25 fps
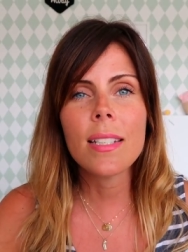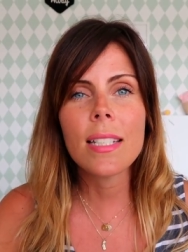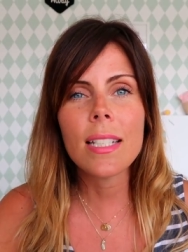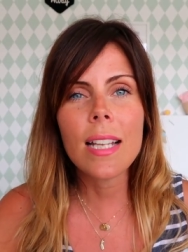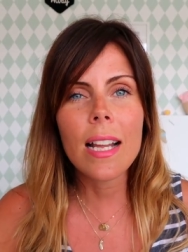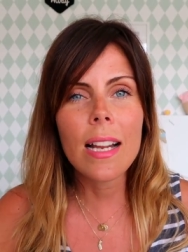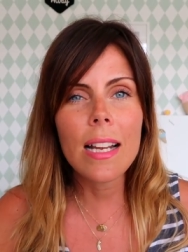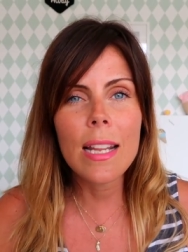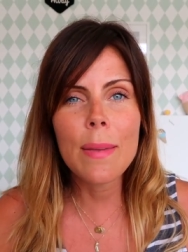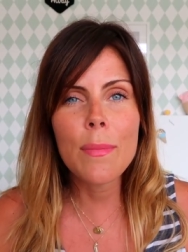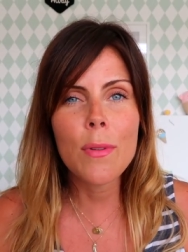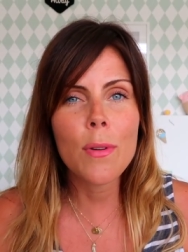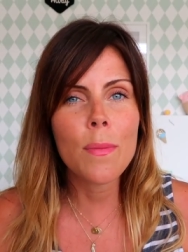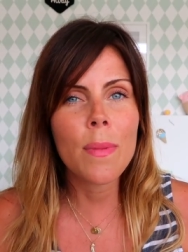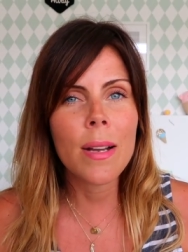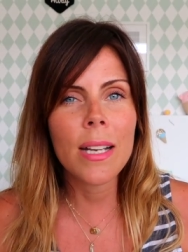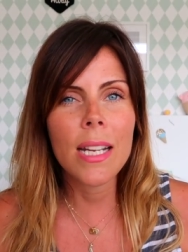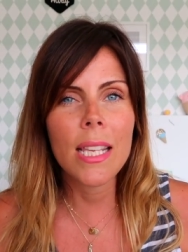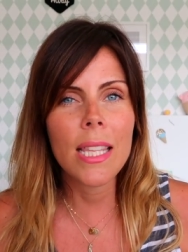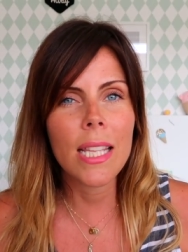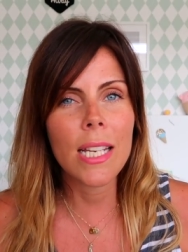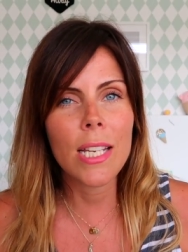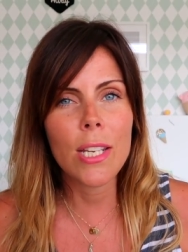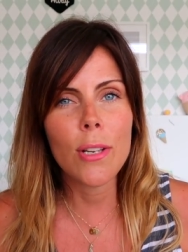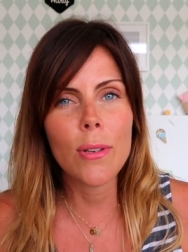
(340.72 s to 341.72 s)
slightly more
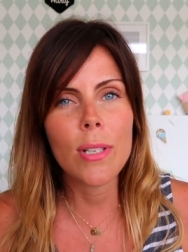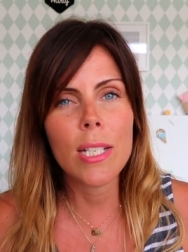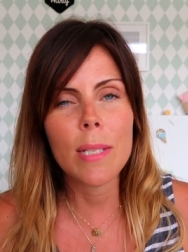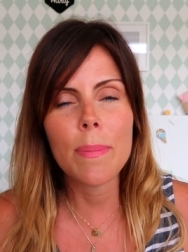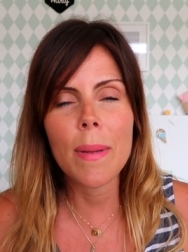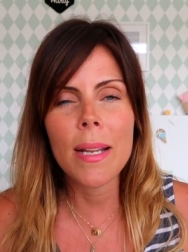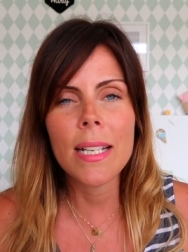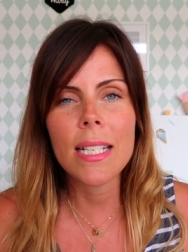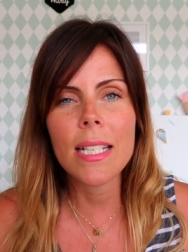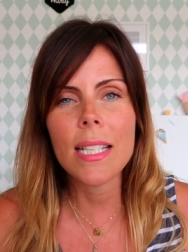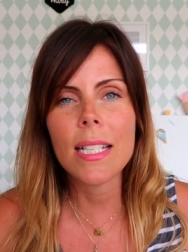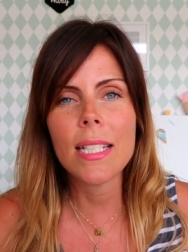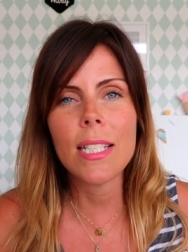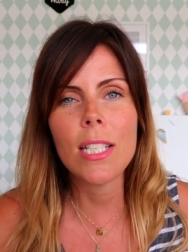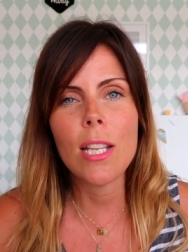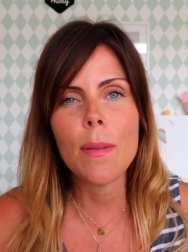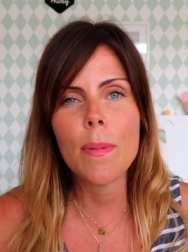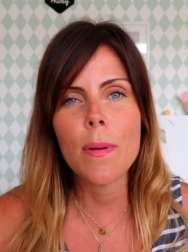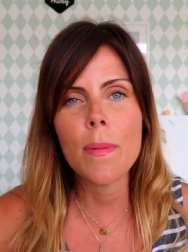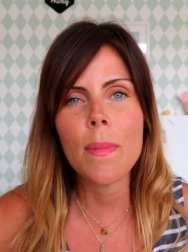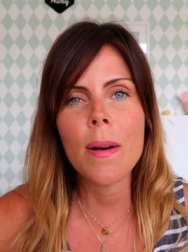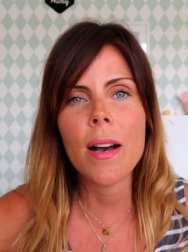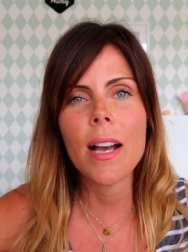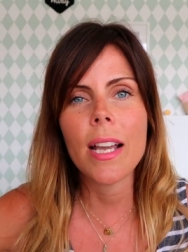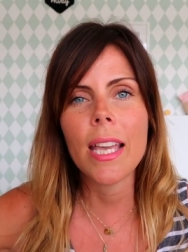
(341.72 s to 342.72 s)
money than you'd spend at the
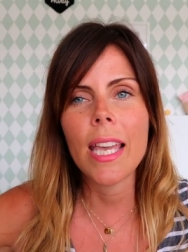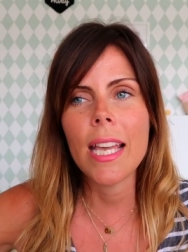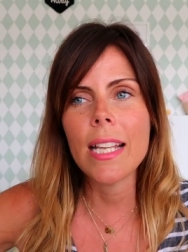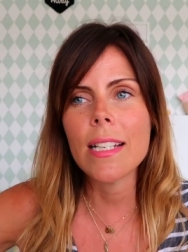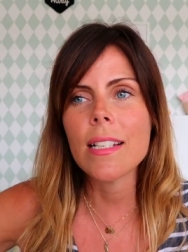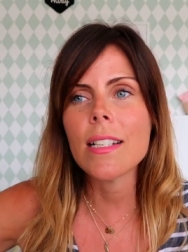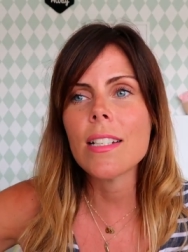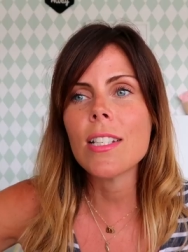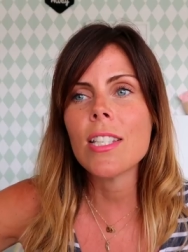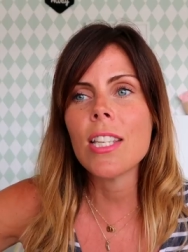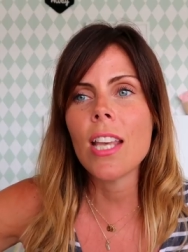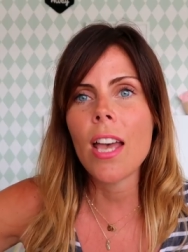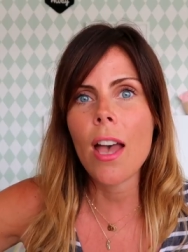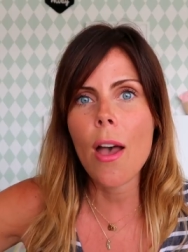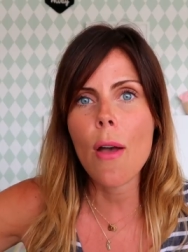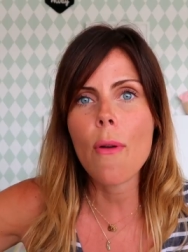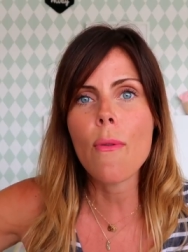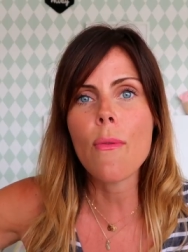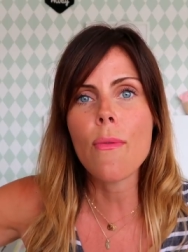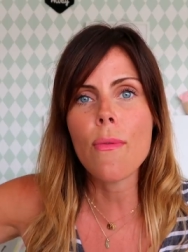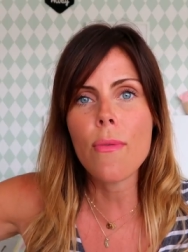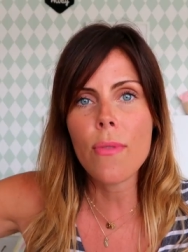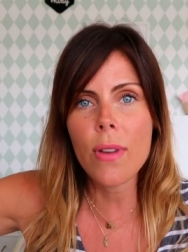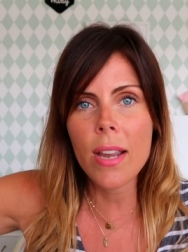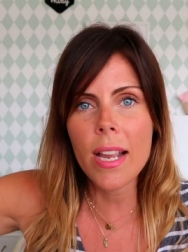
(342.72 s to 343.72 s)
supermarket to
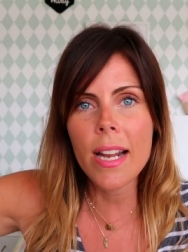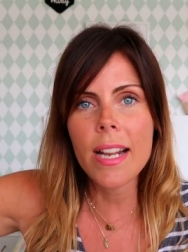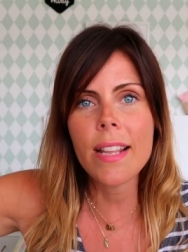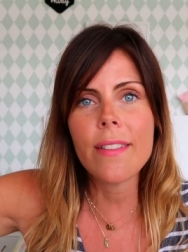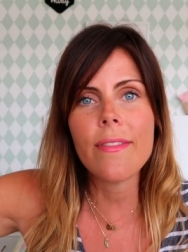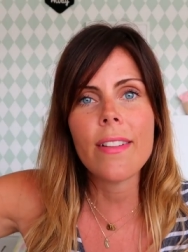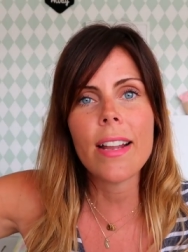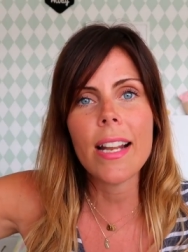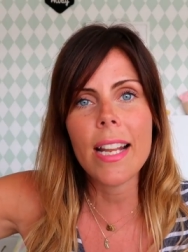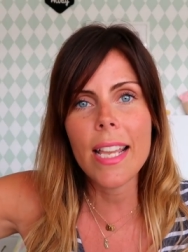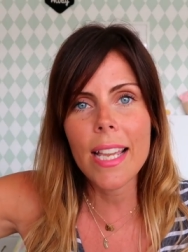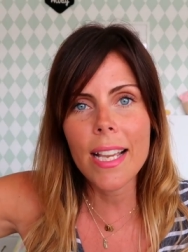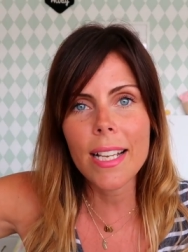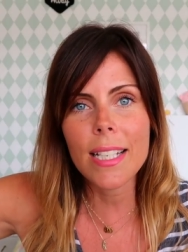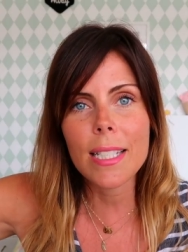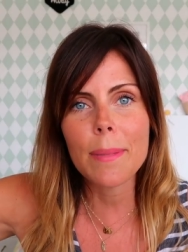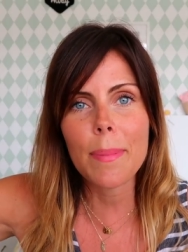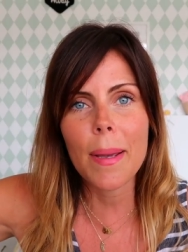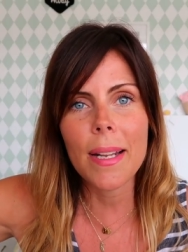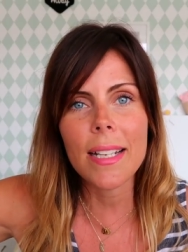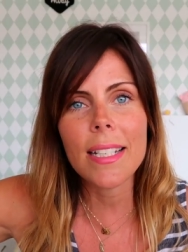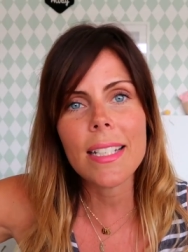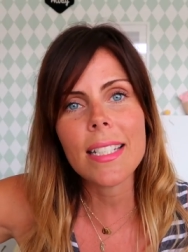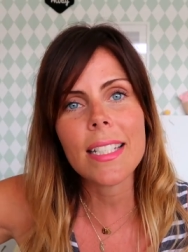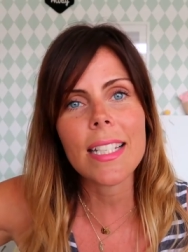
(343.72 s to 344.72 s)
really, really
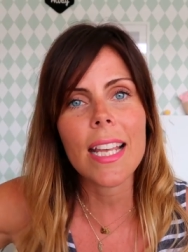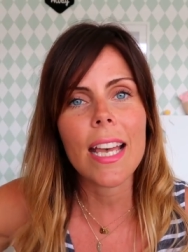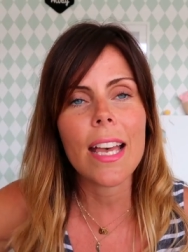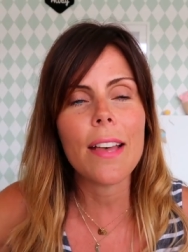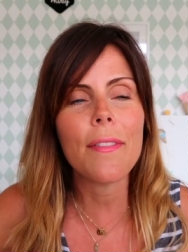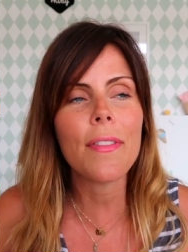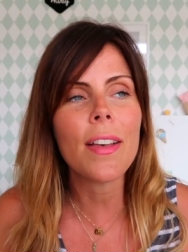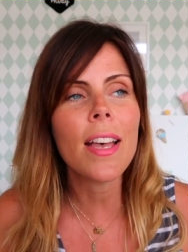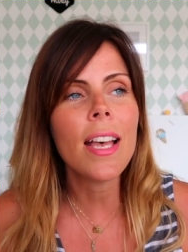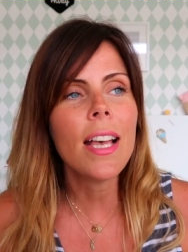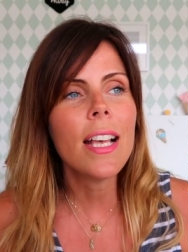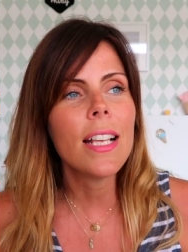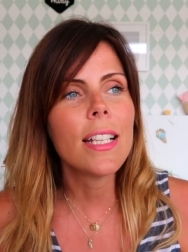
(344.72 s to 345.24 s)
expensive.